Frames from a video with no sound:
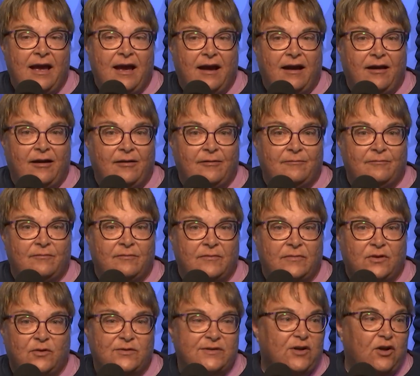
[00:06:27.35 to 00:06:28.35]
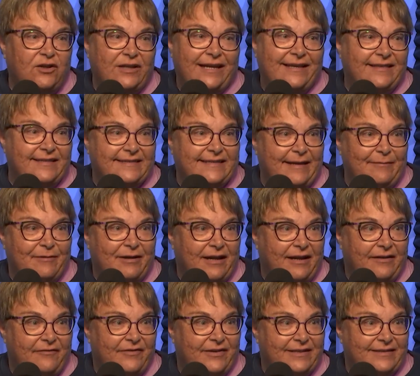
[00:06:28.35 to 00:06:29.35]
um, those all like the same
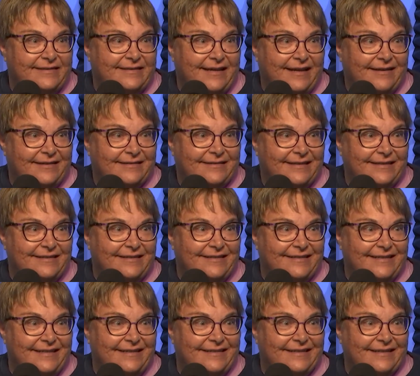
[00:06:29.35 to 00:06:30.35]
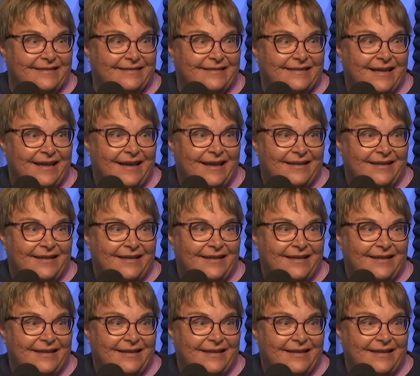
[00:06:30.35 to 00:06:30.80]
kind of insects and diseases.